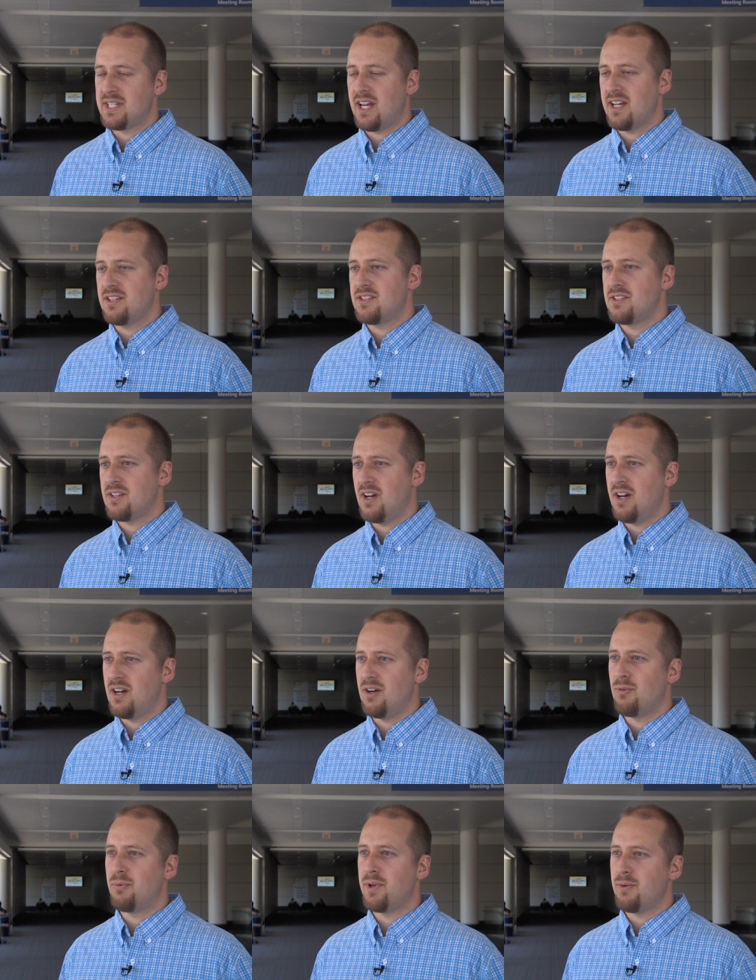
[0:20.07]
Science,
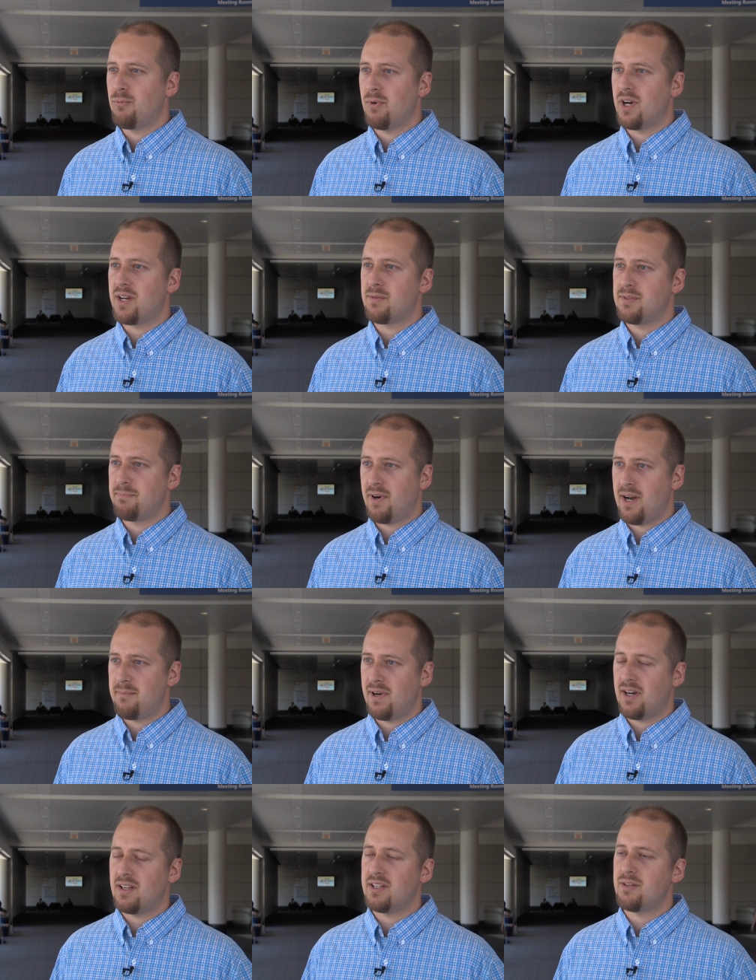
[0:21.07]
we work
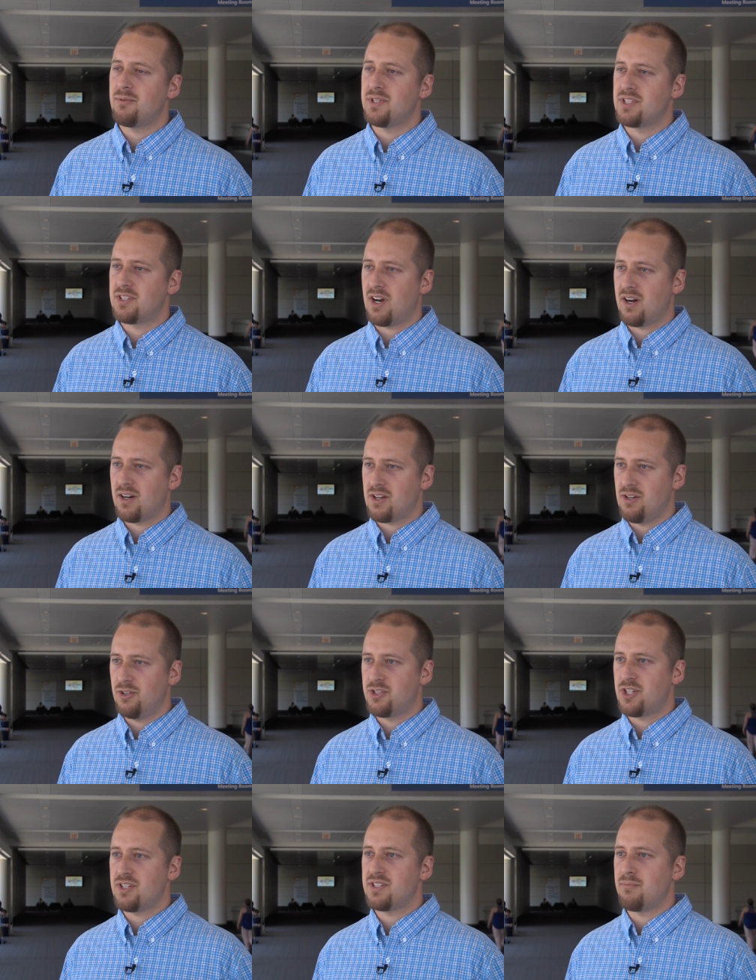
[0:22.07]
primarily with starter
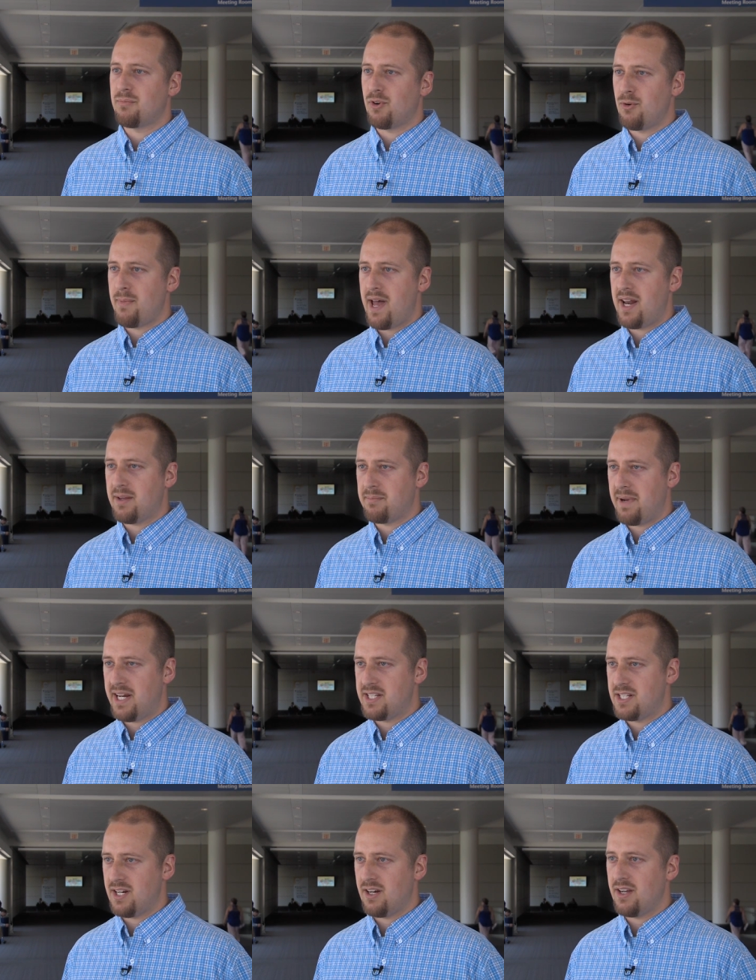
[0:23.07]
cultures and probiotic
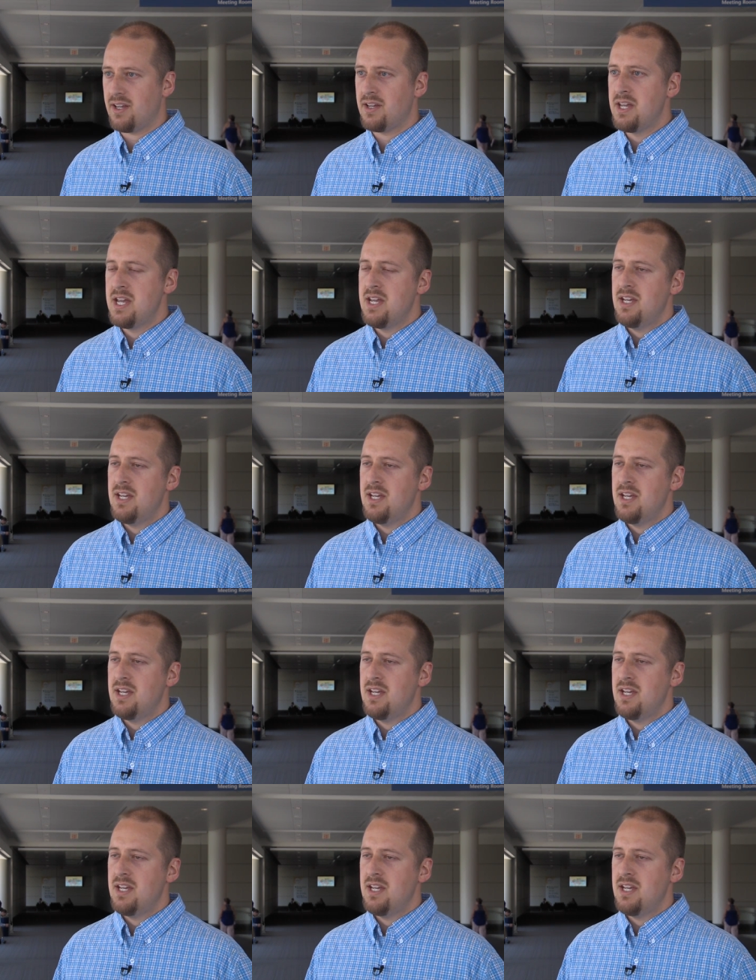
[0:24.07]
bacteria.